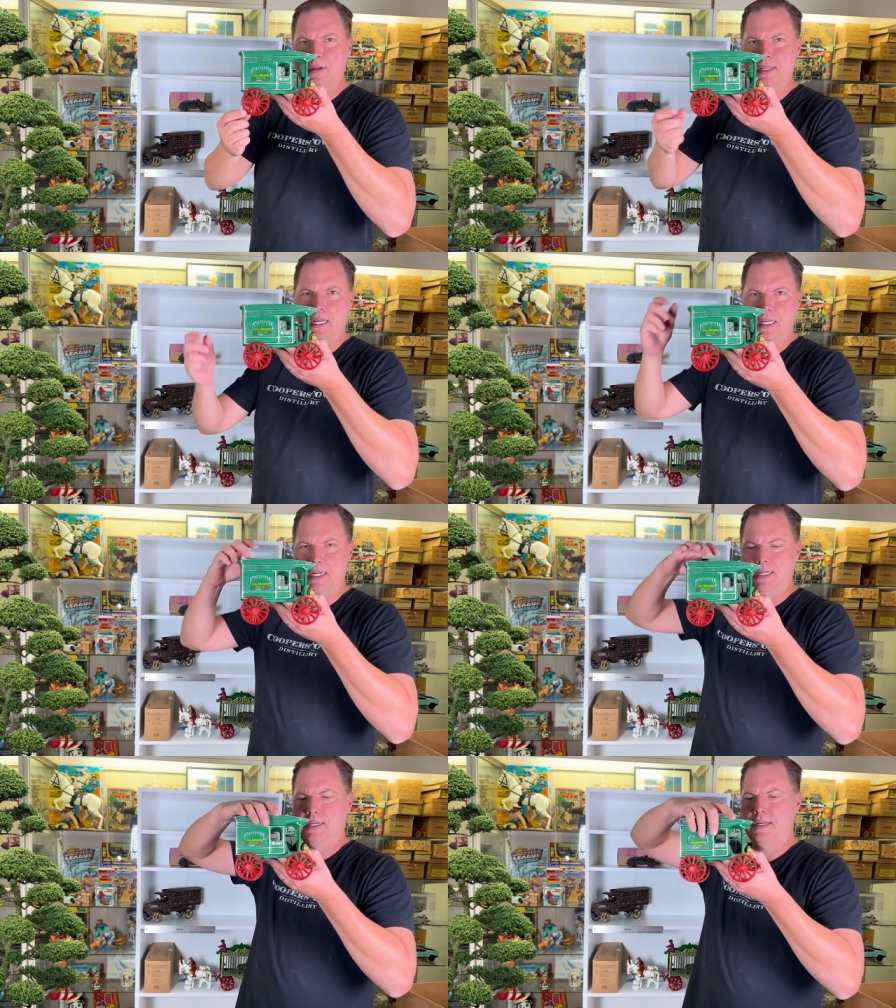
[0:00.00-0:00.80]

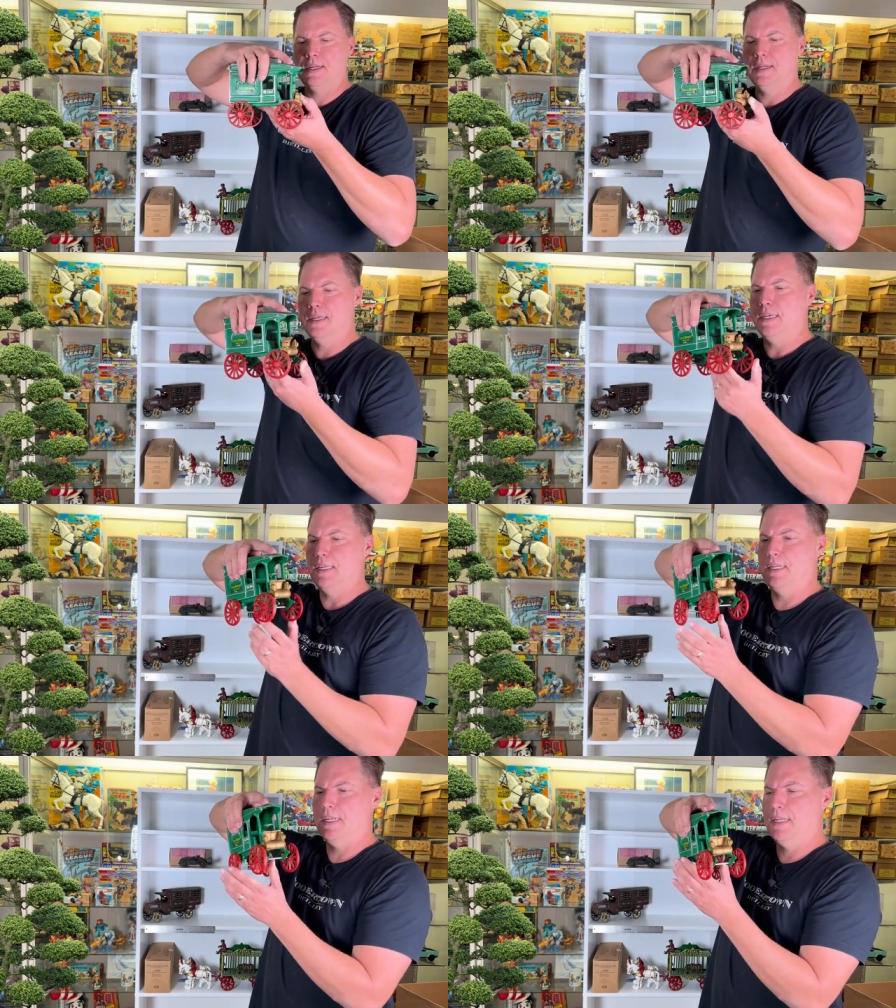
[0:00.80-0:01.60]
done
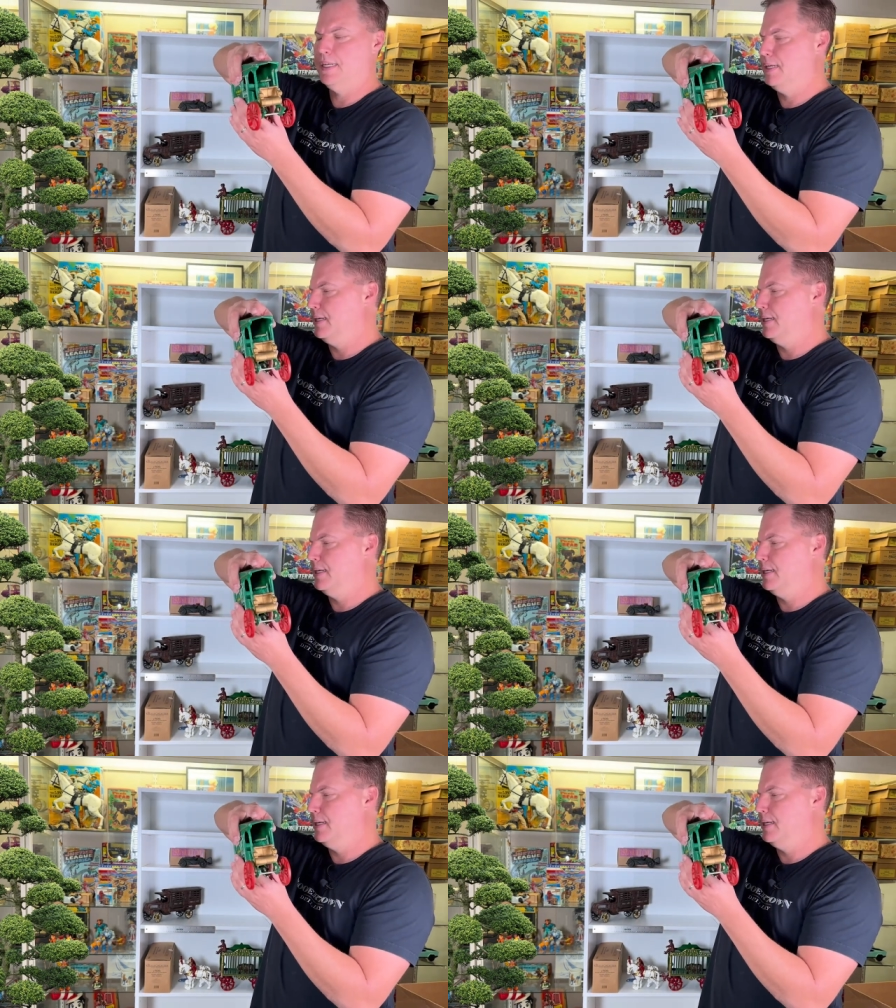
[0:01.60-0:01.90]
in